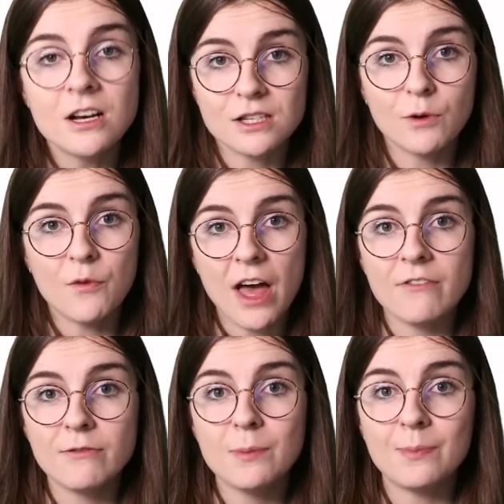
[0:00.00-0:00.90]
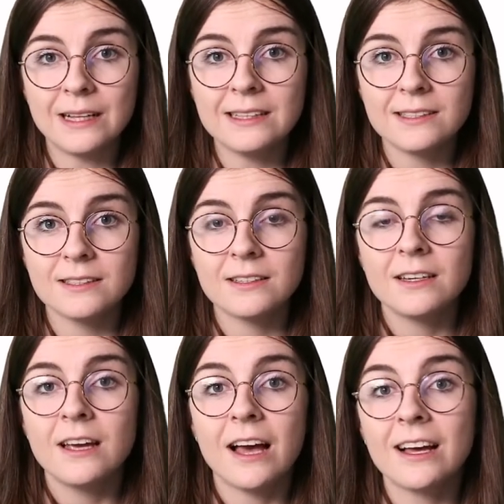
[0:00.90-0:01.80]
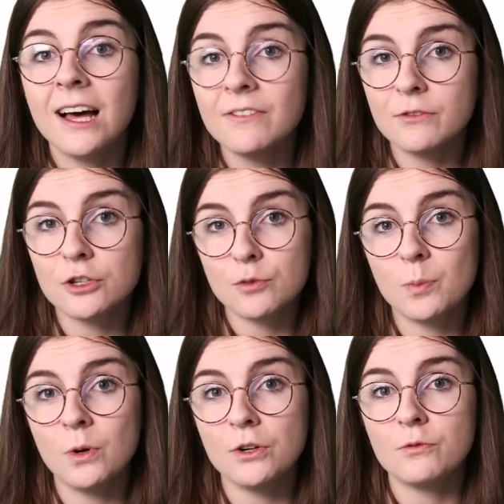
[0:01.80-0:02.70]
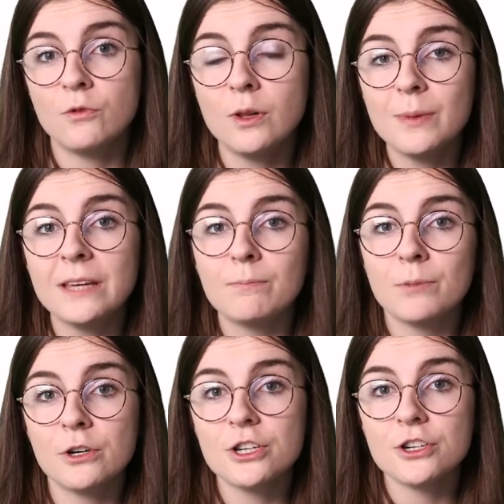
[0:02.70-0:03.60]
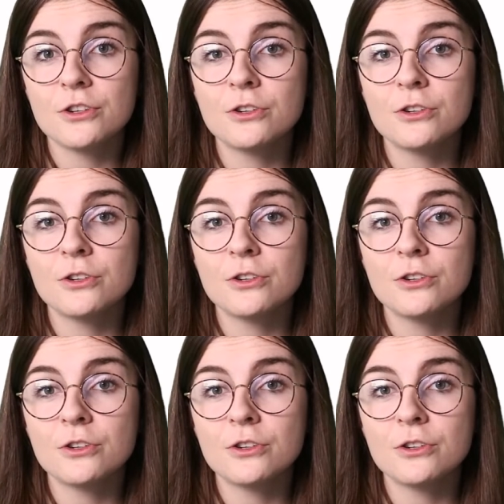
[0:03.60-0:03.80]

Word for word: So with every build, a coverage report will be pushed